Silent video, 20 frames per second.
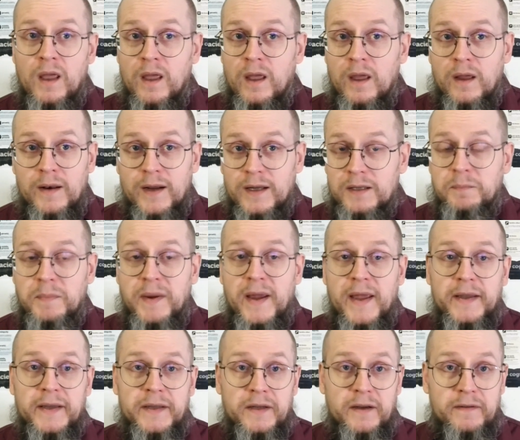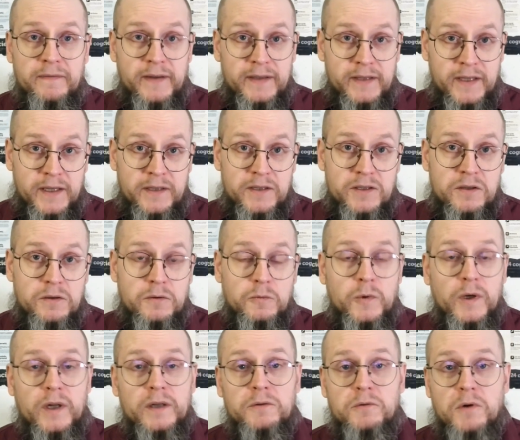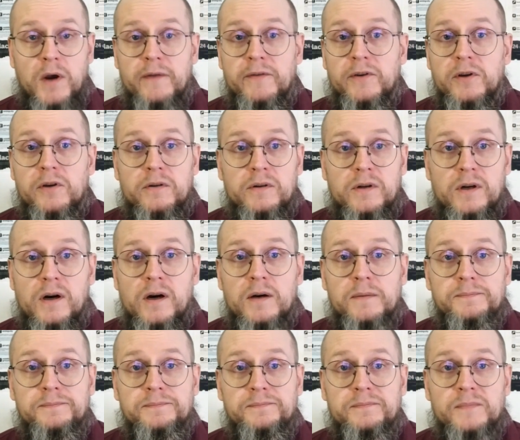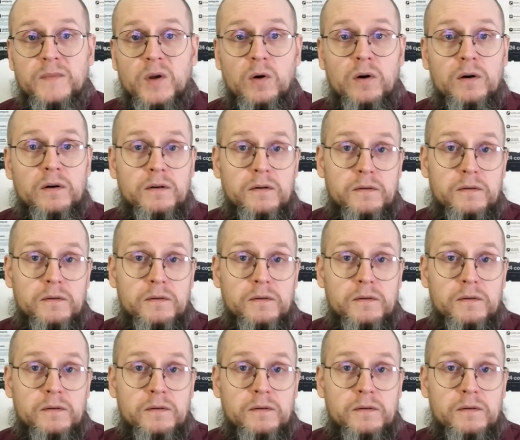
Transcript: not paying enough attention while driving a car, or